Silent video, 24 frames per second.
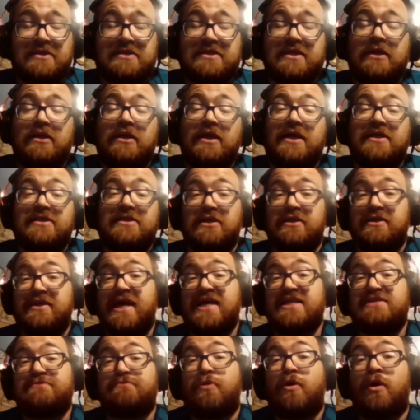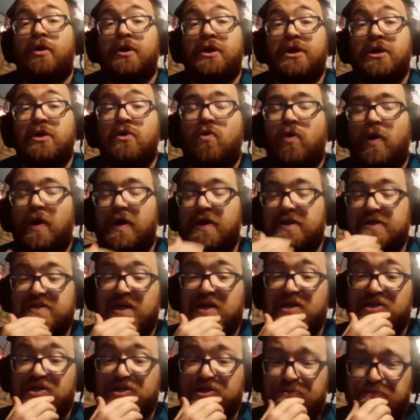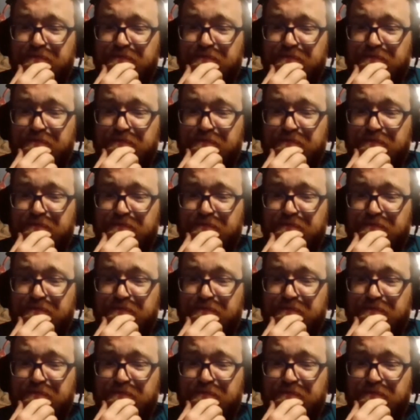elected, that's party and organization.